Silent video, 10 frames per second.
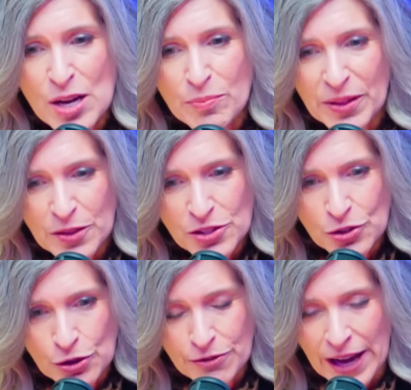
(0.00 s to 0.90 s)
But the
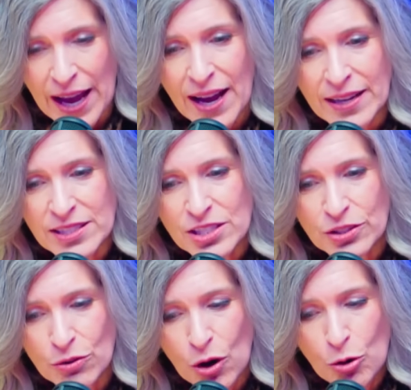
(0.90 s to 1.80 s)
SERV Act,
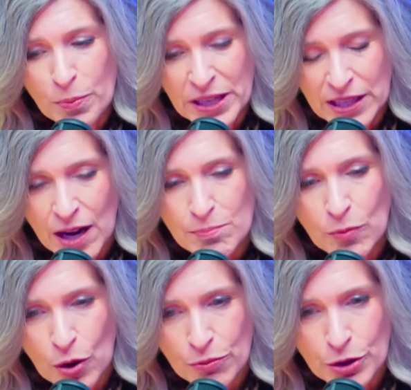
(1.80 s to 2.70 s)
opening up
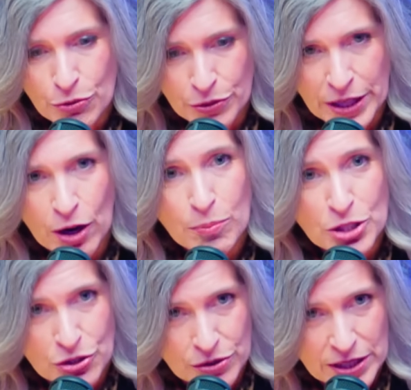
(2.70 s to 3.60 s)
more recruiting
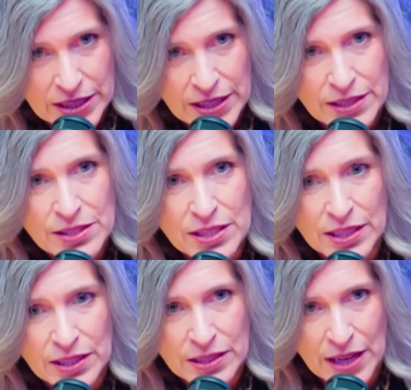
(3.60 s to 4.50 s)
opportunities
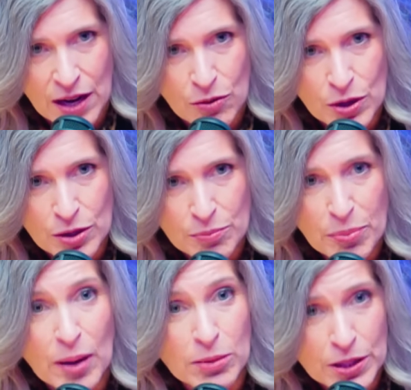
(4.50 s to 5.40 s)
in our
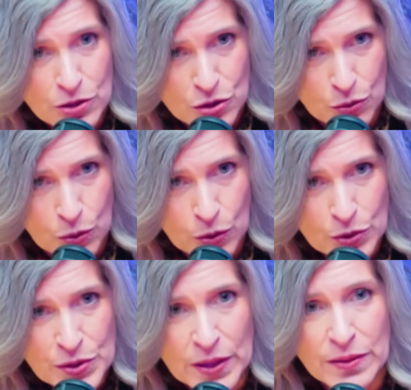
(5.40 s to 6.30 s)
public
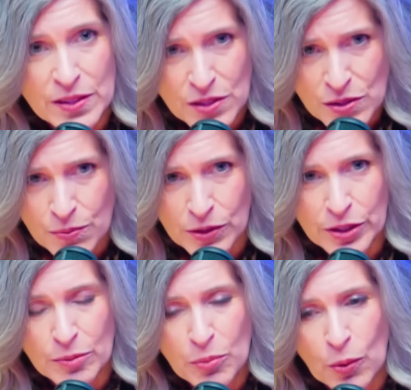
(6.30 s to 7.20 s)
schools, and this is
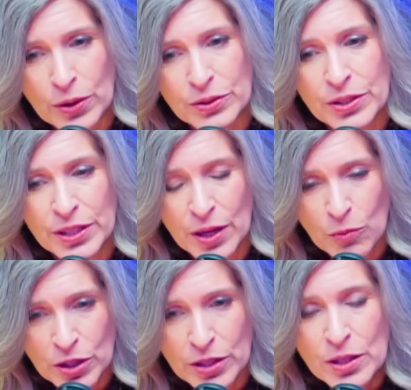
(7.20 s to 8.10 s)
really important, and I
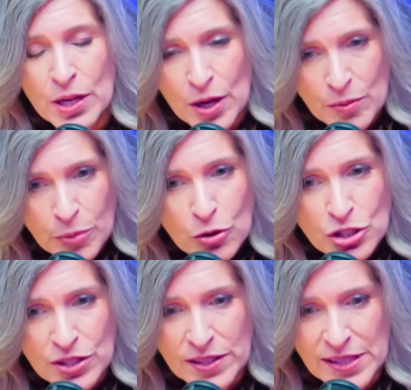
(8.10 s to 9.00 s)
want to
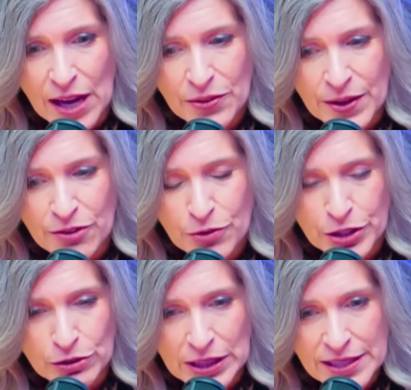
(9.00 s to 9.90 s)
push this out there for
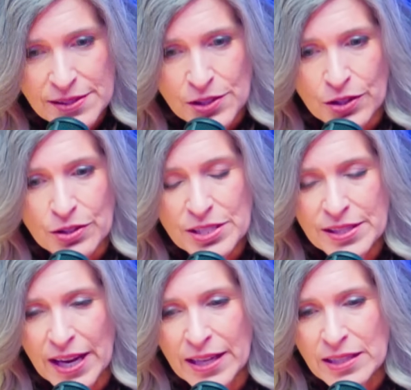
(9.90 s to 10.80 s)
your listeners
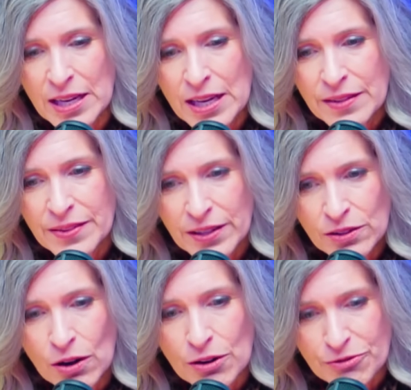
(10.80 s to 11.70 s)
that
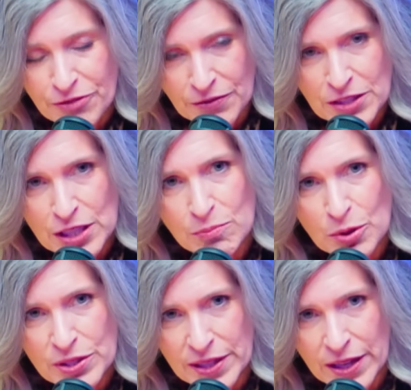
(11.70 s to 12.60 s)
there are
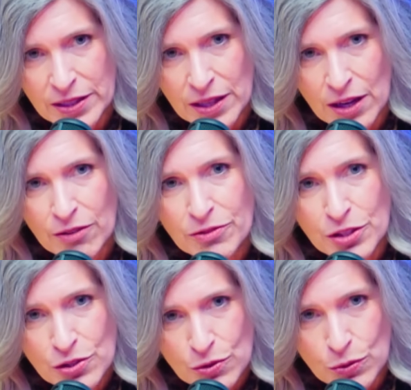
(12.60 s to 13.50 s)
15% of
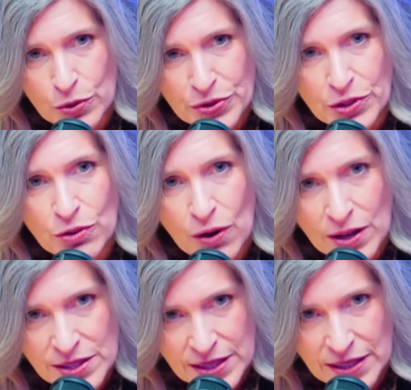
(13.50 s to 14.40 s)
the schools
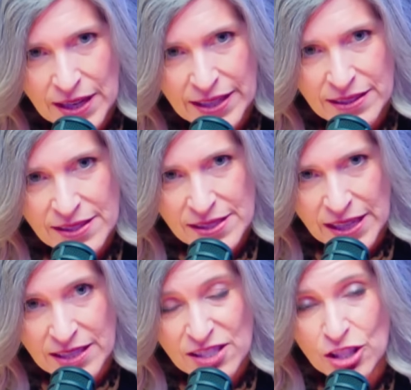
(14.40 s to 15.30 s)
across the United
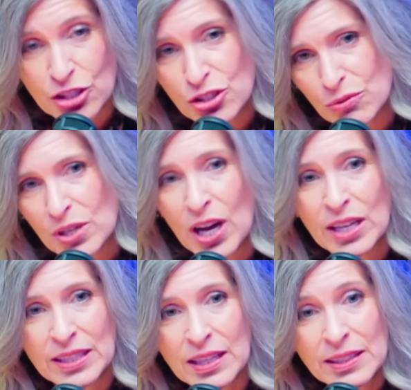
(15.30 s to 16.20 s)
States that do
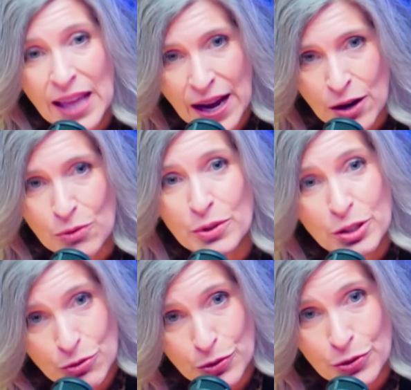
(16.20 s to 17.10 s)
not allow
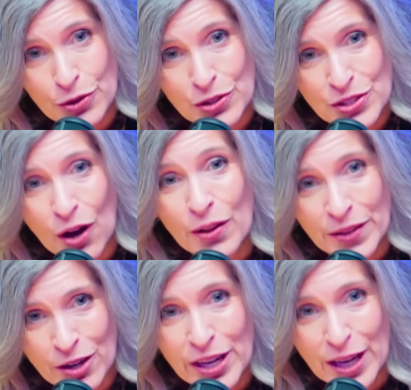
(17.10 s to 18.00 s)
recruiters on
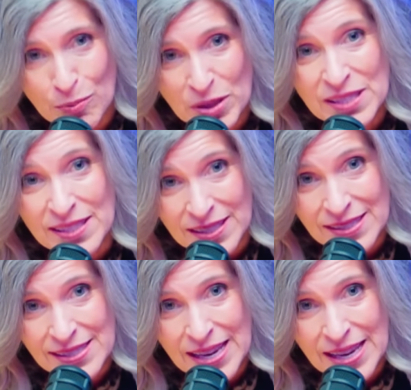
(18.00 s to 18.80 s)
their campuses.